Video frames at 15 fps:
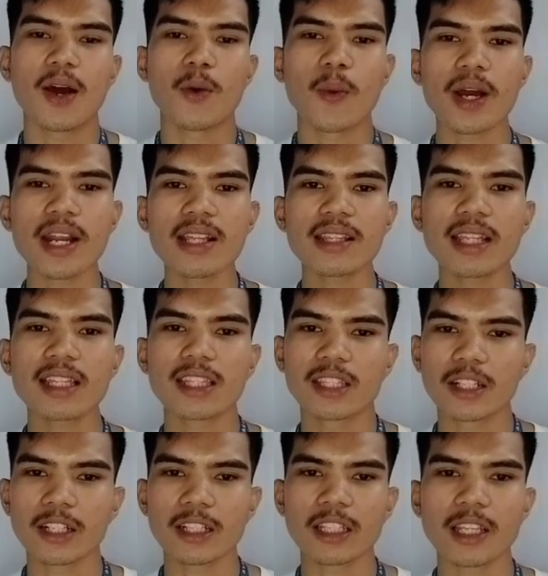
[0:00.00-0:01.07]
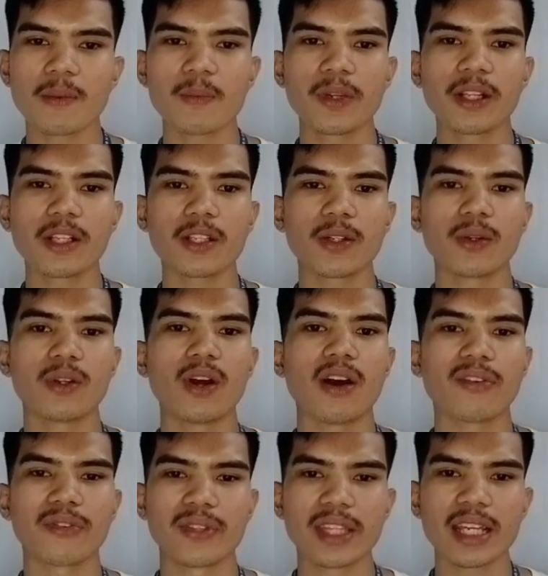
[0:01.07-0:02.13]
130 million
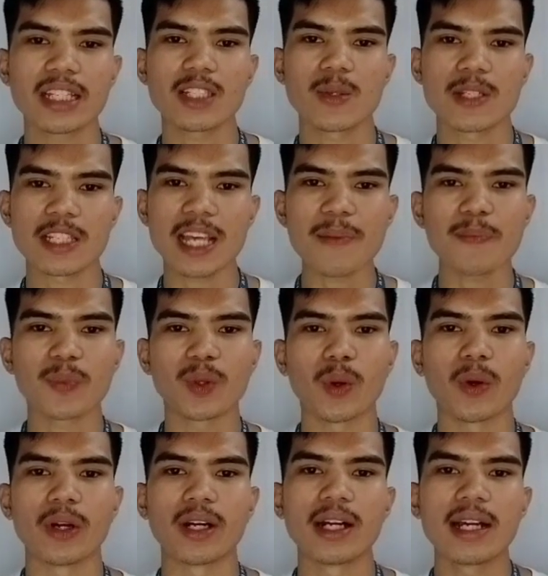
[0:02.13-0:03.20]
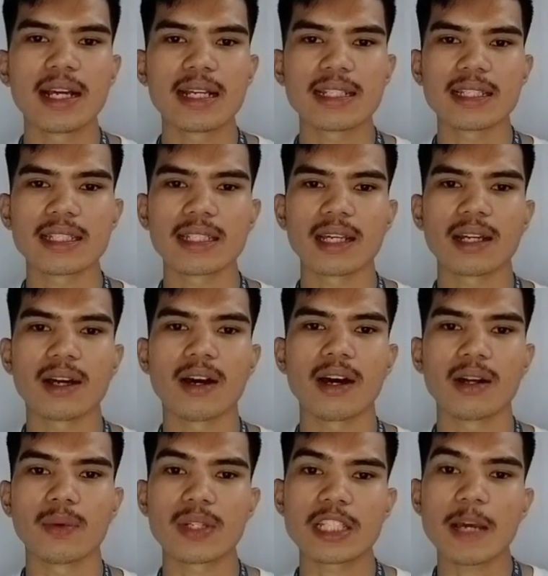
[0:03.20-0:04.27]
of these receptor
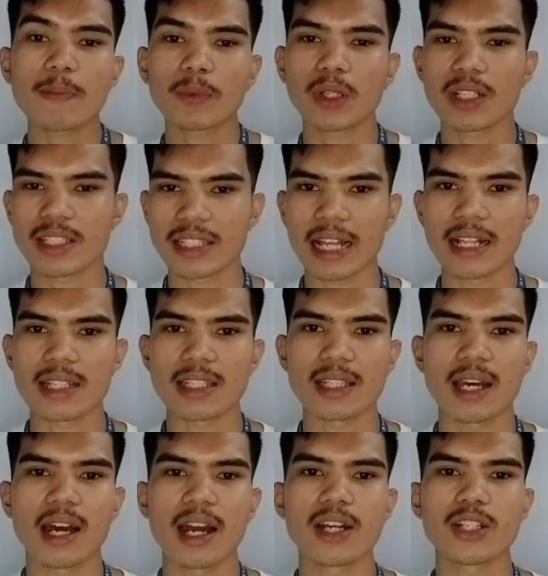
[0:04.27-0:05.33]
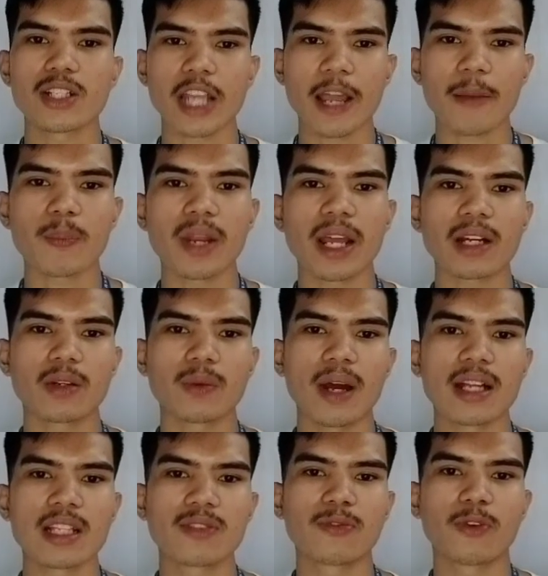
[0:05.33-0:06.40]
cells are shaped like
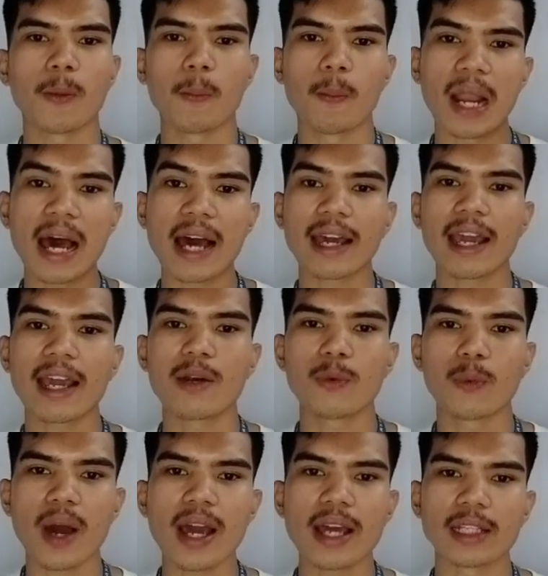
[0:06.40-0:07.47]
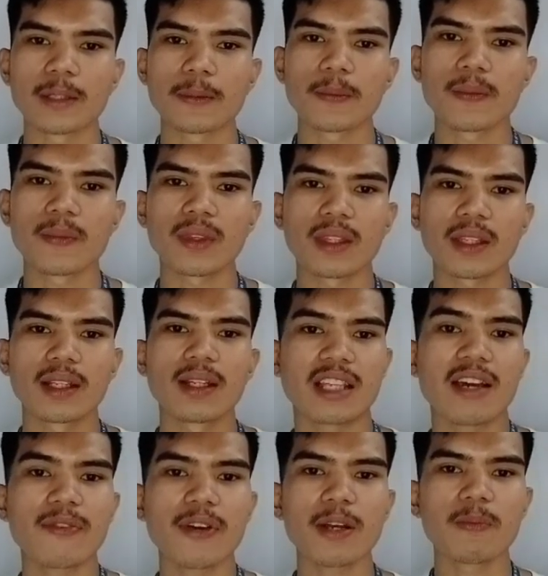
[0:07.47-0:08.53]
rods for black and white.
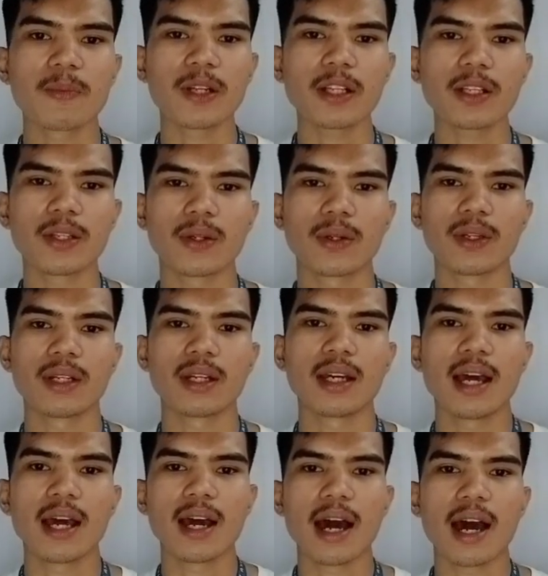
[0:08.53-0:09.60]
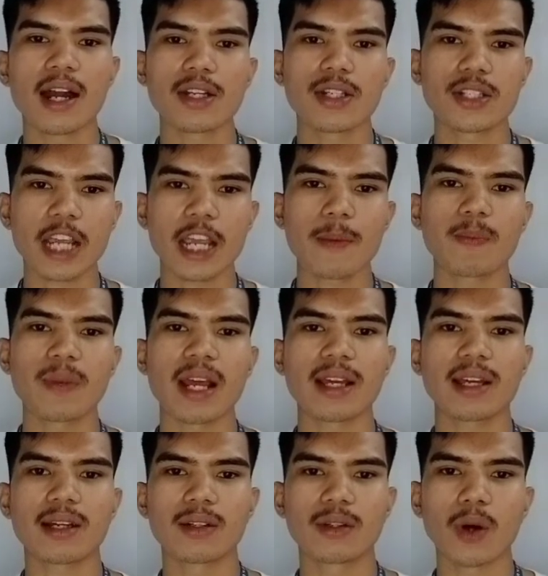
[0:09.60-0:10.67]
7 million are shaped like
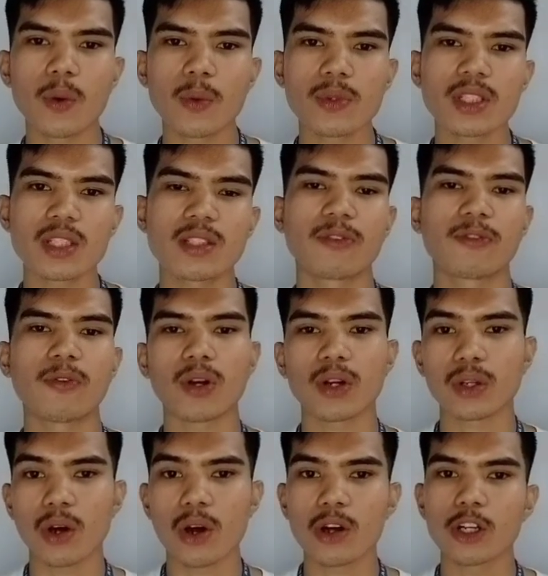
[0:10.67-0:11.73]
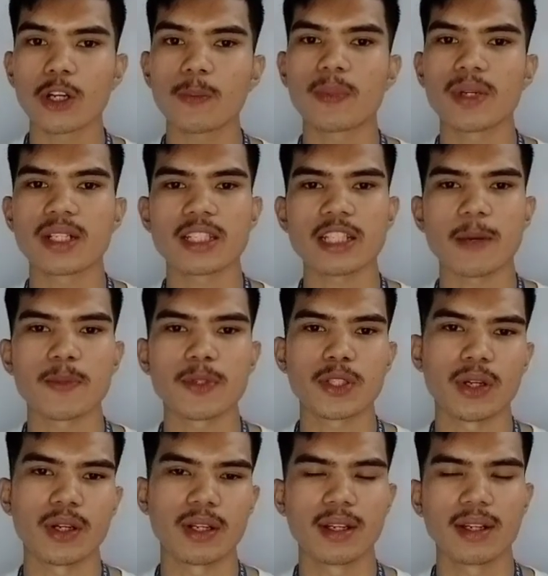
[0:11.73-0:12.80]
cones for color
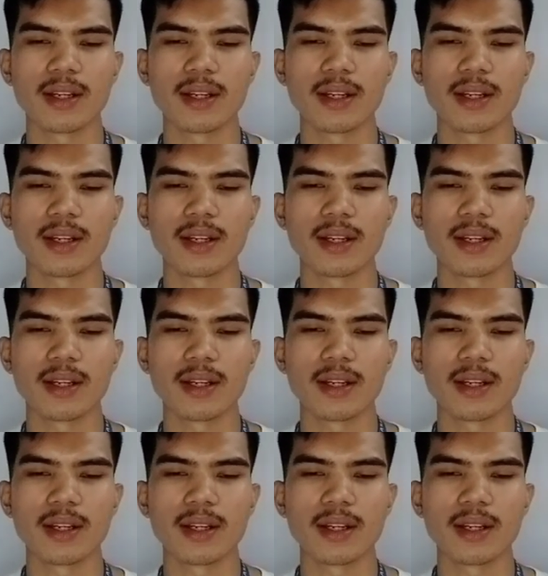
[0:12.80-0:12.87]
perception.